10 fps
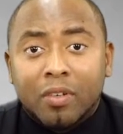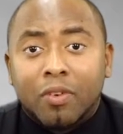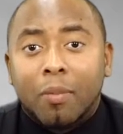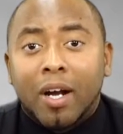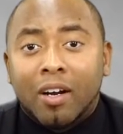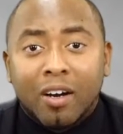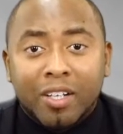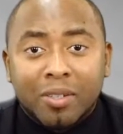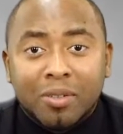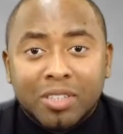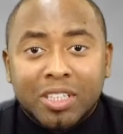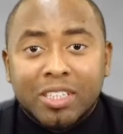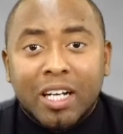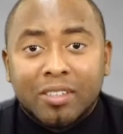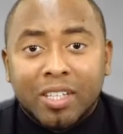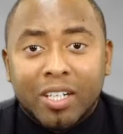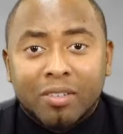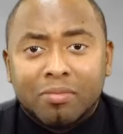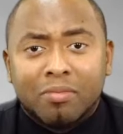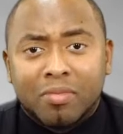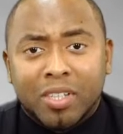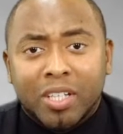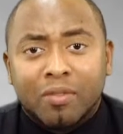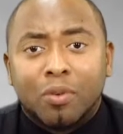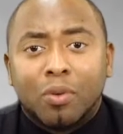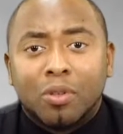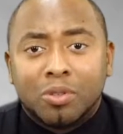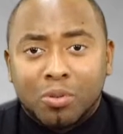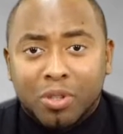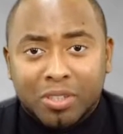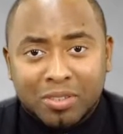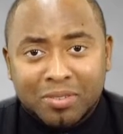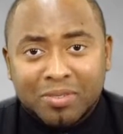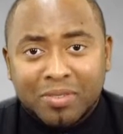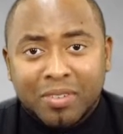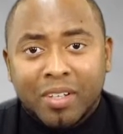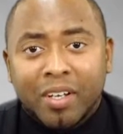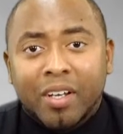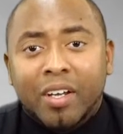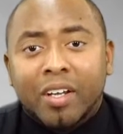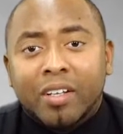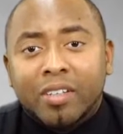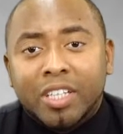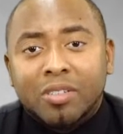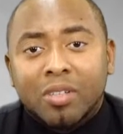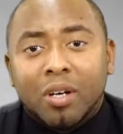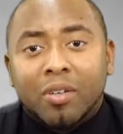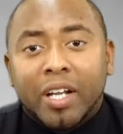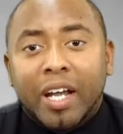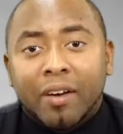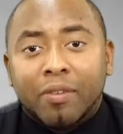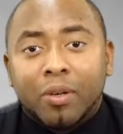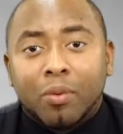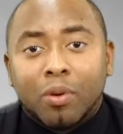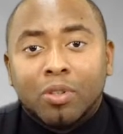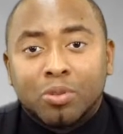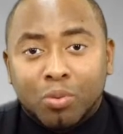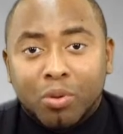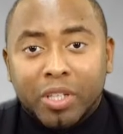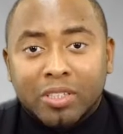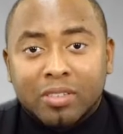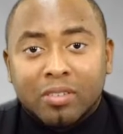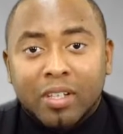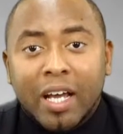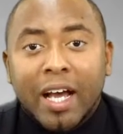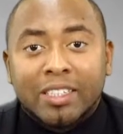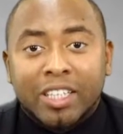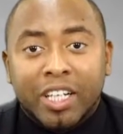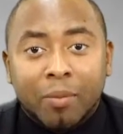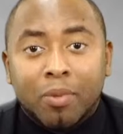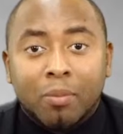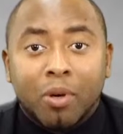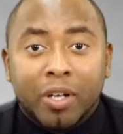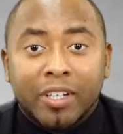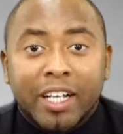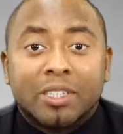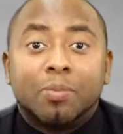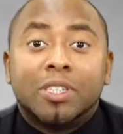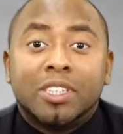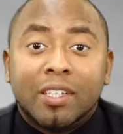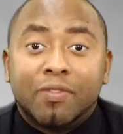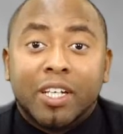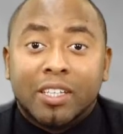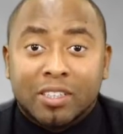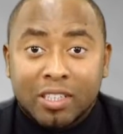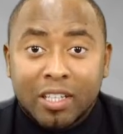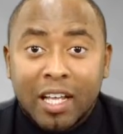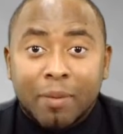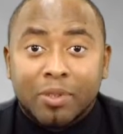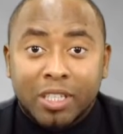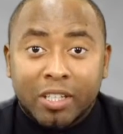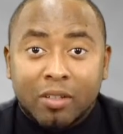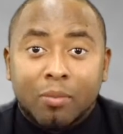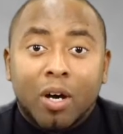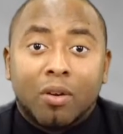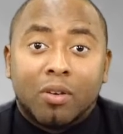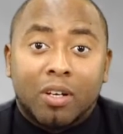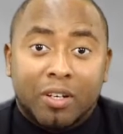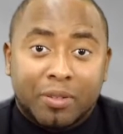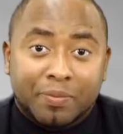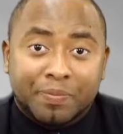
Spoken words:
For my car enthusiasts out there, think of a Rolls Royce. Did you know that every Rolls Royce has an emblem on it that's specific to that particular model car?